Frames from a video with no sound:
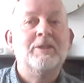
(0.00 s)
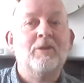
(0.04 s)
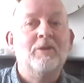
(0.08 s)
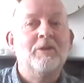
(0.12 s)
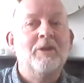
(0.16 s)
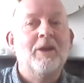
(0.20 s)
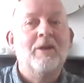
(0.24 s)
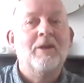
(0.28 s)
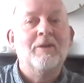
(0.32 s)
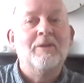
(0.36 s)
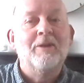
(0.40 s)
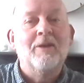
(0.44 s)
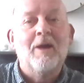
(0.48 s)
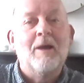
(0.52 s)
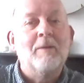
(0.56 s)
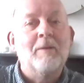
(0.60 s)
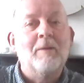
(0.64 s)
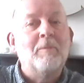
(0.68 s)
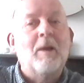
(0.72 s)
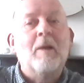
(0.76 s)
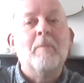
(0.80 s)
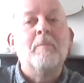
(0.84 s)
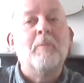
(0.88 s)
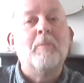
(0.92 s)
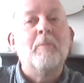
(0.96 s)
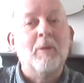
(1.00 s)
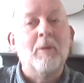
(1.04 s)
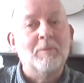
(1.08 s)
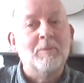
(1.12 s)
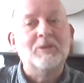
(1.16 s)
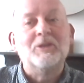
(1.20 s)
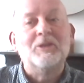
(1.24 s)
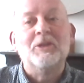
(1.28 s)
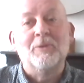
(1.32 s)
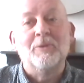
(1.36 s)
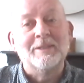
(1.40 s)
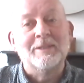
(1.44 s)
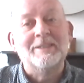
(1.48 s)
not. No, I
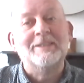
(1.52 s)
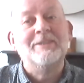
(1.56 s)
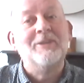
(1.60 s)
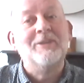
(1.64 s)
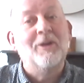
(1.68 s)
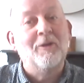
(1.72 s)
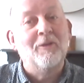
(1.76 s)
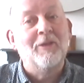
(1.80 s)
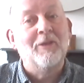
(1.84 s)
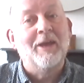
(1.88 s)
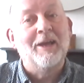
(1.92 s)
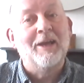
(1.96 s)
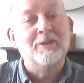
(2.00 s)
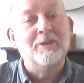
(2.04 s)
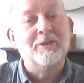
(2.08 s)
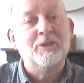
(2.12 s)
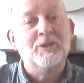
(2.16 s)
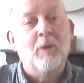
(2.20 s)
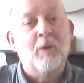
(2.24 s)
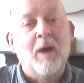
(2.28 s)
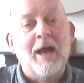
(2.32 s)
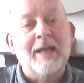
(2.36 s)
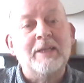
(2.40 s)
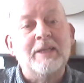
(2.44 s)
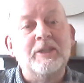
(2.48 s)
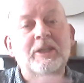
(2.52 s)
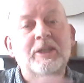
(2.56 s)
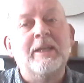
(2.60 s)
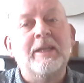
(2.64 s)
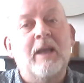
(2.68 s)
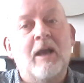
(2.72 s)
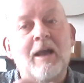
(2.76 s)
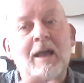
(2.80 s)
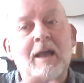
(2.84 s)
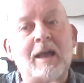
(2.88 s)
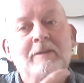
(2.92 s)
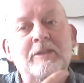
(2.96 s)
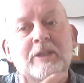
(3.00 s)
promise you it's not that at all. I actually
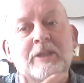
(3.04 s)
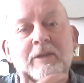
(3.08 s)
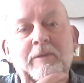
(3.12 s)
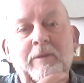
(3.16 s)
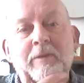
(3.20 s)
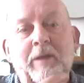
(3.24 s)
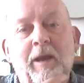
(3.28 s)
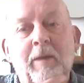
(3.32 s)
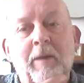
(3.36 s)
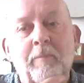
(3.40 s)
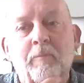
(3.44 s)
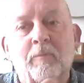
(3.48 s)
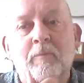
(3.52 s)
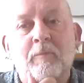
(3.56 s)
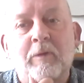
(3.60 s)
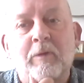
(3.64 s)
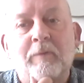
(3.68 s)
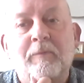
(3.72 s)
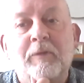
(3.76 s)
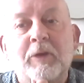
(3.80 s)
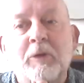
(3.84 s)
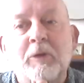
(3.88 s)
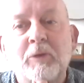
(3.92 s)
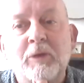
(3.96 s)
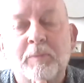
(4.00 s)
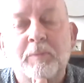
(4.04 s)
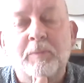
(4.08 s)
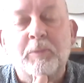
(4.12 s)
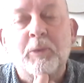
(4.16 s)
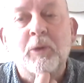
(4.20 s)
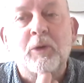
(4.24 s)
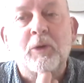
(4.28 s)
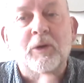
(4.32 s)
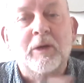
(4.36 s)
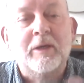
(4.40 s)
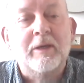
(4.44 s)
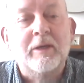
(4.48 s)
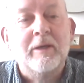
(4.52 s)
reviewed a
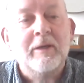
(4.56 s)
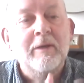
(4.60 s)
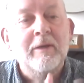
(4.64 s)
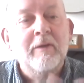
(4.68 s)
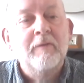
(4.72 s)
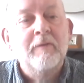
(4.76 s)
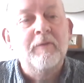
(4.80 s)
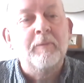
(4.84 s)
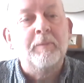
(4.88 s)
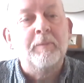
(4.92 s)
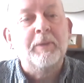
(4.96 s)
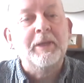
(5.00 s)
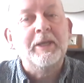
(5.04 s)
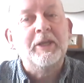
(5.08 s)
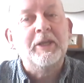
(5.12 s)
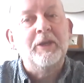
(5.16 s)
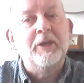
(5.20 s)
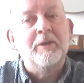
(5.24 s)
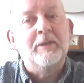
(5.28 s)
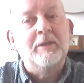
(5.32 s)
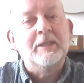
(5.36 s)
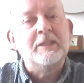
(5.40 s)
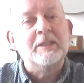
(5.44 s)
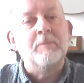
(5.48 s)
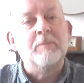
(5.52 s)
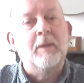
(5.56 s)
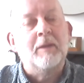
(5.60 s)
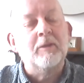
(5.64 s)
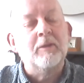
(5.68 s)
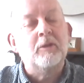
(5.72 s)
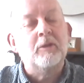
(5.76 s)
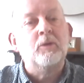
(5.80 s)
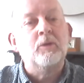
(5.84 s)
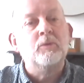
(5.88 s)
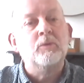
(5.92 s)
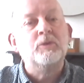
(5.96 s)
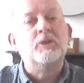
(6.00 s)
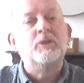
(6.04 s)
book for PQ this month
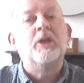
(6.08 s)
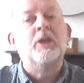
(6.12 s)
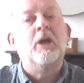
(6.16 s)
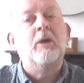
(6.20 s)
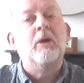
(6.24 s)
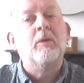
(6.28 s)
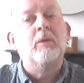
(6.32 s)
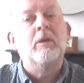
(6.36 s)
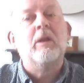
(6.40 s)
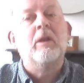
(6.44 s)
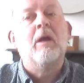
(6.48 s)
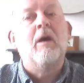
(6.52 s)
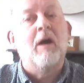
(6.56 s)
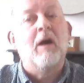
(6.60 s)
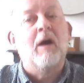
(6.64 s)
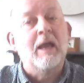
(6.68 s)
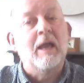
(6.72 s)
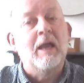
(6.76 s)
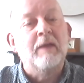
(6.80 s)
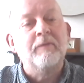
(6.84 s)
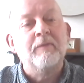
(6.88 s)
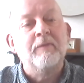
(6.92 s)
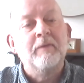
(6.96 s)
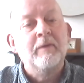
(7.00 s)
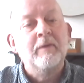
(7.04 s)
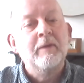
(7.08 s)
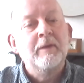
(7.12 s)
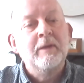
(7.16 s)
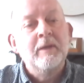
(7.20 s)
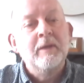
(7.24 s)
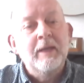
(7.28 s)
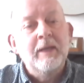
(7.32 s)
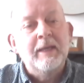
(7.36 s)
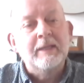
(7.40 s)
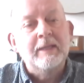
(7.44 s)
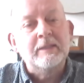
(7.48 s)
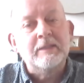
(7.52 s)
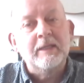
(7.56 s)
called Go Live.
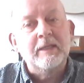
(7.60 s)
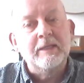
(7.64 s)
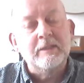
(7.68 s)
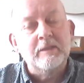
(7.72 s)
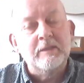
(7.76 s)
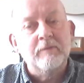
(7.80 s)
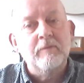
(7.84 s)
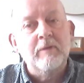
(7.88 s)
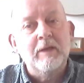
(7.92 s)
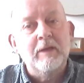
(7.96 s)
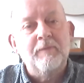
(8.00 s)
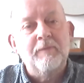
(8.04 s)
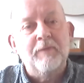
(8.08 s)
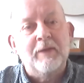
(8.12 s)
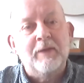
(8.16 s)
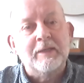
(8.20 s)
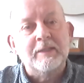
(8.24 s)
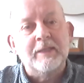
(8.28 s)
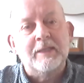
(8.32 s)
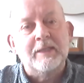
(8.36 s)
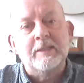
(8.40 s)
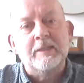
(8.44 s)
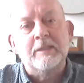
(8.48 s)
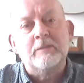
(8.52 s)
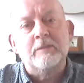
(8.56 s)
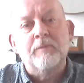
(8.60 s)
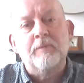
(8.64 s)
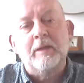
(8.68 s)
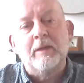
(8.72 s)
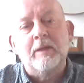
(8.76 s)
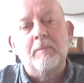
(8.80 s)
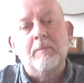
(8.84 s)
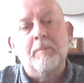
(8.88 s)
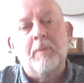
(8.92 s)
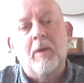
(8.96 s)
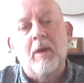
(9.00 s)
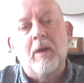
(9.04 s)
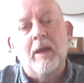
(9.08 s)
It's a really fantastic. It's
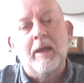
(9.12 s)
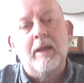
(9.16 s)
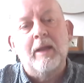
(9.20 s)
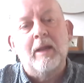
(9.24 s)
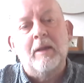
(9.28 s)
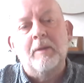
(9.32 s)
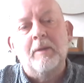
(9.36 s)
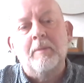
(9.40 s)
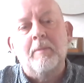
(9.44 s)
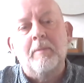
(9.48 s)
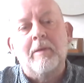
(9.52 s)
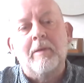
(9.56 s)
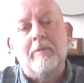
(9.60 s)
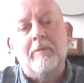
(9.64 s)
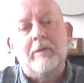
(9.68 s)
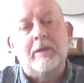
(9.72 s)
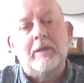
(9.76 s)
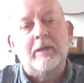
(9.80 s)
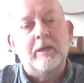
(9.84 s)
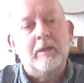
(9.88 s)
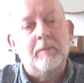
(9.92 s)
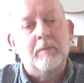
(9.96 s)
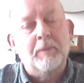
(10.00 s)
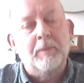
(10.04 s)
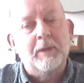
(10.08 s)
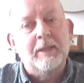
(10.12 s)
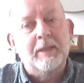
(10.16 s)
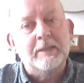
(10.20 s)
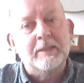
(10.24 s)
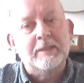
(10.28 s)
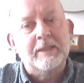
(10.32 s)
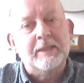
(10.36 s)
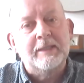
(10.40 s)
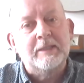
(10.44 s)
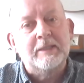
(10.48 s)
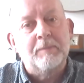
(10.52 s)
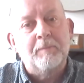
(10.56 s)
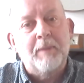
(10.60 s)
written by an American, but
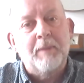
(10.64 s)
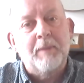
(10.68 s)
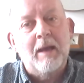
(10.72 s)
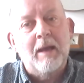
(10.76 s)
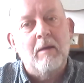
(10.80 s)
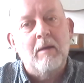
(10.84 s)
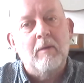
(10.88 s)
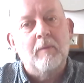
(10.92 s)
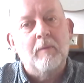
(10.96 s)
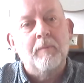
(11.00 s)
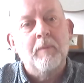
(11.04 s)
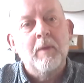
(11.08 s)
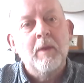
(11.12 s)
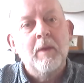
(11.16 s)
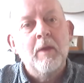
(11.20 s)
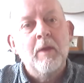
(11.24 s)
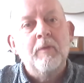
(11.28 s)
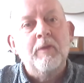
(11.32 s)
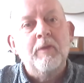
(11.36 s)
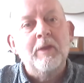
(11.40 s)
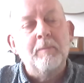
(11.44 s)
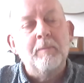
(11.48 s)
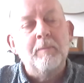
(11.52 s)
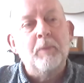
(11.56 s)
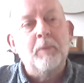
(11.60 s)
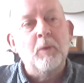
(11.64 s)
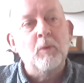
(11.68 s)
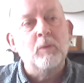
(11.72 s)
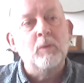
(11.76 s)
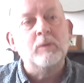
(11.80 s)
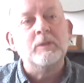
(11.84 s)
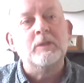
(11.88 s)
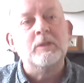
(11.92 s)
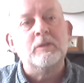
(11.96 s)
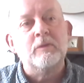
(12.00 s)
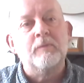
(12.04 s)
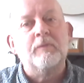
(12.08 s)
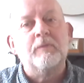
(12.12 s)
it's about the
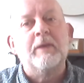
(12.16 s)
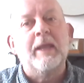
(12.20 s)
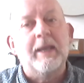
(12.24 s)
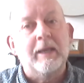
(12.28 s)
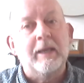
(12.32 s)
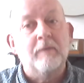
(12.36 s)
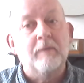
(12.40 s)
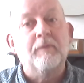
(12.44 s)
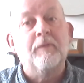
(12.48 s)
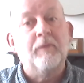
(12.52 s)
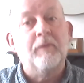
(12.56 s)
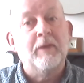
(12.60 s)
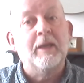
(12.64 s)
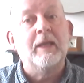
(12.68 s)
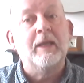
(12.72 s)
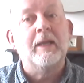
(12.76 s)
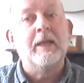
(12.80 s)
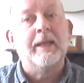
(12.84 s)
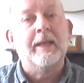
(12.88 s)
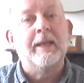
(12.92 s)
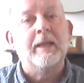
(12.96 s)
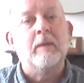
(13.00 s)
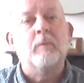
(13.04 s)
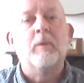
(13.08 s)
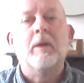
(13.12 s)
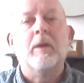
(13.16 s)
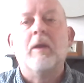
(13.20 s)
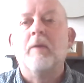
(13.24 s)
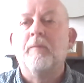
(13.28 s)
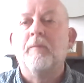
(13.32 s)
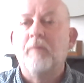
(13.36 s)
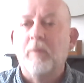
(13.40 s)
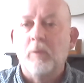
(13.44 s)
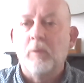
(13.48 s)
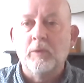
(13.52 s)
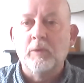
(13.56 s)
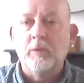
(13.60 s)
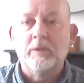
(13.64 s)
importance of getting a feeling. If
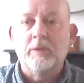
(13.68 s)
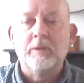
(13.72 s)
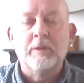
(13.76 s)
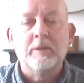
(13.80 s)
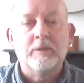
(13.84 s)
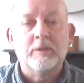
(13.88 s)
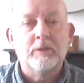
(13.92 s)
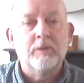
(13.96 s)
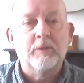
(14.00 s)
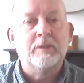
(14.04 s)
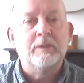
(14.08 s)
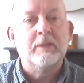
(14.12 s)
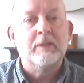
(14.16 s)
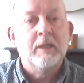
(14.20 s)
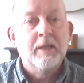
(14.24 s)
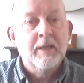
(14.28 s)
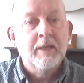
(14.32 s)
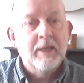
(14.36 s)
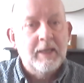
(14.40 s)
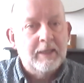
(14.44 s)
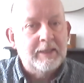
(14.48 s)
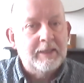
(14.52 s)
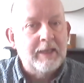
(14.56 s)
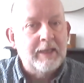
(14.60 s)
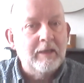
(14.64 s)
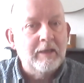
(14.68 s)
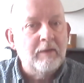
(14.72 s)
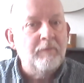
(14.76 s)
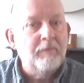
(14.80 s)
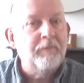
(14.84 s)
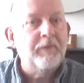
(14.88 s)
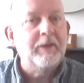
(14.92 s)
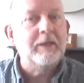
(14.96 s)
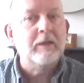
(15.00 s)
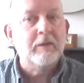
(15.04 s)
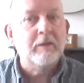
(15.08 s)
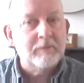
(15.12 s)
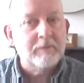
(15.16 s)
we're all doing getting a
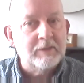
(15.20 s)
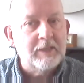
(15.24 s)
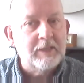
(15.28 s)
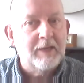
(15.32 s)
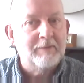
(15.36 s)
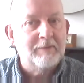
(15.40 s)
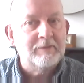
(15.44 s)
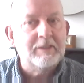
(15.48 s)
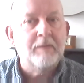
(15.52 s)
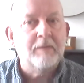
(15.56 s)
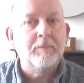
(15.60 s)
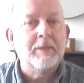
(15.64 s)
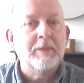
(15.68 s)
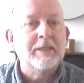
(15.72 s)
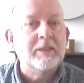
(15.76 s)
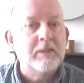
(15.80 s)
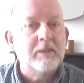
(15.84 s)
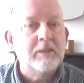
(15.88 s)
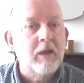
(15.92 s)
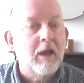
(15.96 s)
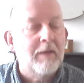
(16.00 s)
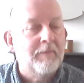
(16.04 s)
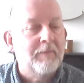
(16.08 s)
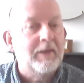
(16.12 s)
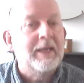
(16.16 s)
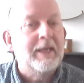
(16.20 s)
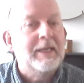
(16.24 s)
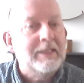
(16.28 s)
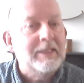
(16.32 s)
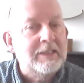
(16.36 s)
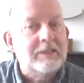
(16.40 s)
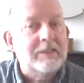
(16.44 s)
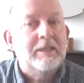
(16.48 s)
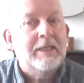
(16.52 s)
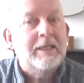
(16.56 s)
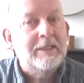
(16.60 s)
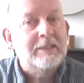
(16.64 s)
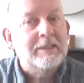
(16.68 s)
feeling of if something's live, it
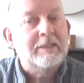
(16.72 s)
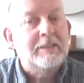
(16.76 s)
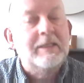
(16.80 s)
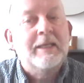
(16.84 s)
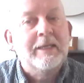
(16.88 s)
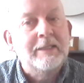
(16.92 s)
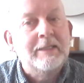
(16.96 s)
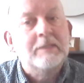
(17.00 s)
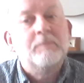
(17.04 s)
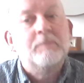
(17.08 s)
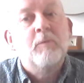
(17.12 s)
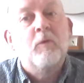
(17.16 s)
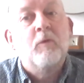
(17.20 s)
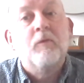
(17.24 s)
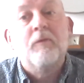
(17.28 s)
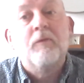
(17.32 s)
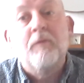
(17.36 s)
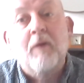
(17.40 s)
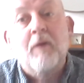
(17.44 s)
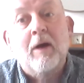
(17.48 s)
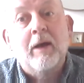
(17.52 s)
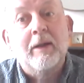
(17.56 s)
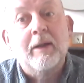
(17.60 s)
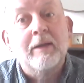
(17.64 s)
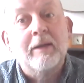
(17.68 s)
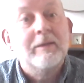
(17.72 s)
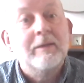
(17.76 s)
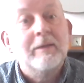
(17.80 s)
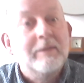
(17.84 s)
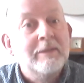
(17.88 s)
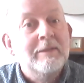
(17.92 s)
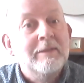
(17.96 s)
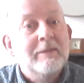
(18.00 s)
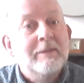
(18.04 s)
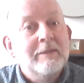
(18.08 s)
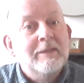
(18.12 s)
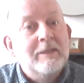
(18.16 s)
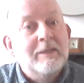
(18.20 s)
is more fun.
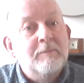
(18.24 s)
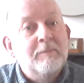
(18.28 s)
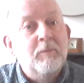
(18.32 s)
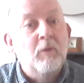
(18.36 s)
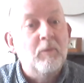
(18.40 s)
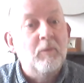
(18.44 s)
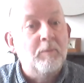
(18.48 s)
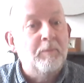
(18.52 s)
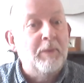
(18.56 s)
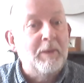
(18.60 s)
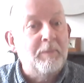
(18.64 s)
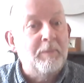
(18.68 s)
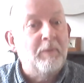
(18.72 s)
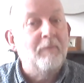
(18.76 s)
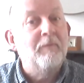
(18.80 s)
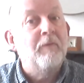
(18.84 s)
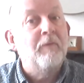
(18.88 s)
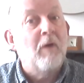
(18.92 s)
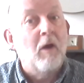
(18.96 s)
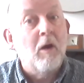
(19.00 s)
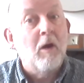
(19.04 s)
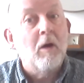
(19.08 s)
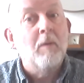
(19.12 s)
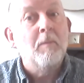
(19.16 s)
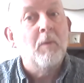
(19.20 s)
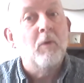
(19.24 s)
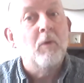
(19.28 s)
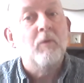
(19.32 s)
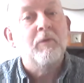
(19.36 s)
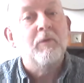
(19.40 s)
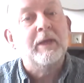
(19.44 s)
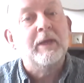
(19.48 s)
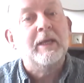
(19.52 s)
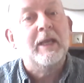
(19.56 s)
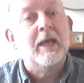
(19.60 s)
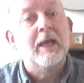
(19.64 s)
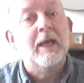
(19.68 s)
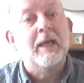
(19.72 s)
More people are more
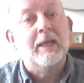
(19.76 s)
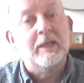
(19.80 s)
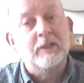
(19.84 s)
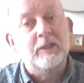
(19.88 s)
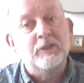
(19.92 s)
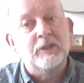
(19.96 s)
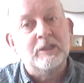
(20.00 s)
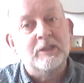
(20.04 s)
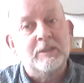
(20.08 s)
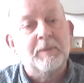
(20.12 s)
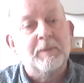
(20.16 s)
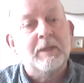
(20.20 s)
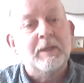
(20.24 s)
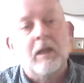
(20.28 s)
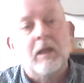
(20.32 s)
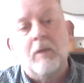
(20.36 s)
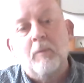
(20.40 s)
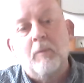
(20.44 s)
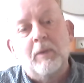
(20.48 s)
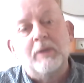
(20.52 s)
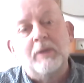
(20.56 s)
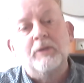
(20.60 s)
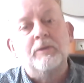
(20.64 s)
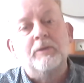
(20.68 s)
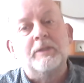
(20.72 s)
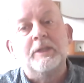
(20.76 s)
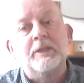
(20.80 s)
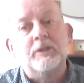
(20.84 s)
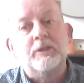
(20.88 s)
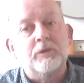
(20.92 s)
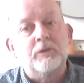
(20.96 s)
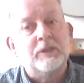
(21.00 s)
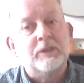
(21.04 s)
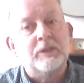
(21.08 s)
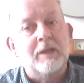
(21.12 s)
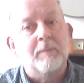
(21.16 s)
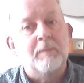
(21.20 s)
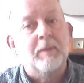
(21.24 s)
engaged. It's a bit like when you did
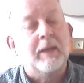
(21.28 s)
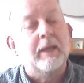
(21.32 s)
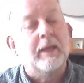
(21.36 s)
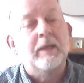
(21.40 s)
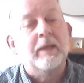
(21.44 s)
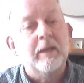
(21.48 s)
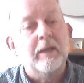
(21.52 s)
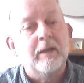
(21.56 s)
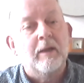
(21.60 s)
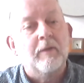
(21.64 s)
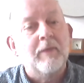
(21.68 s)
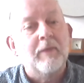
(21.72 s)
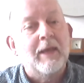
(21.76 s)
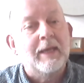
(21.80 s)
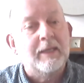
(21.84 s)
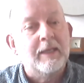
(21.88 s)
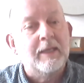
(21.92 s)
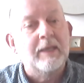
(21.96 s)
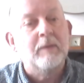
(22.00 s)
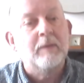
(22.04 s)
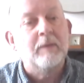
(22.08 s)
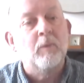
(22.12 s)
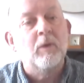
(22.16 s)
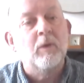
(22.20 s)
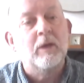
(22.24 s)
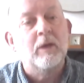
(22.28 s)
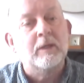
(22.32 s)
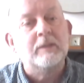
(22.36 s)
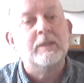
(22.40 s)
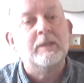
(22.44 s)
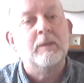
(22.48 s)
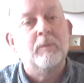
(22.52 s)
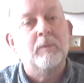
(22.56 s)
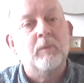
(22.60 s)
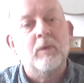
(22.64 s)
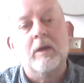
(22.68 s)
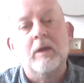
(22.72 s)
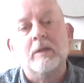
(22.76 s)
your summit. You know that it worked.
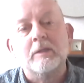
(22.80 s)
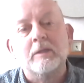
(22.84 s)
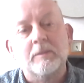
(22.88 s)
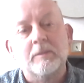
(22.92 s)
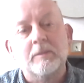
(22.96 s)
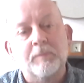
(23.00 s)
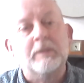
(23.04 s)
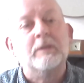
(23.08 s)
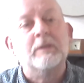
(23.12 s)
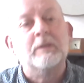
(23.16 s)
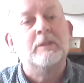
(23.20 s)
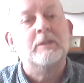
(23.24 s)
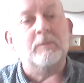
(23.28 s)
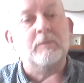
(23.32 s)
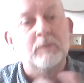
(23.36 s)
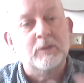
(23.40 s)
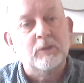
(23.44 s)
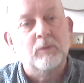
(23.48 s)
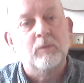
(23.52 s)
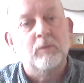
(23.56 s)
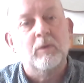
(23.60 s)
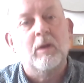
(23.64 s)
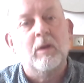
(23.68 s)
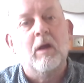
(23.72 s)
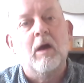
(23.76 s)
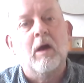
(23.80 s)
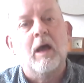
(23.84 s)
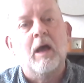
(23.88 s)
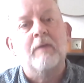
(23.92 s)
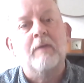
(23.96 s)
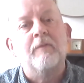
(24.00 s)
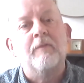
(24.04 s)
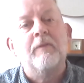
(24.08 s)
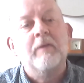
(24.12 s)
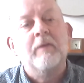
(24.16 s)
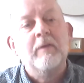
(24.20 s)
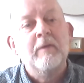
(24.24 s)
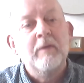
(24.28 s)
It worked because it was all
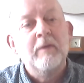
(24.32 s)
live.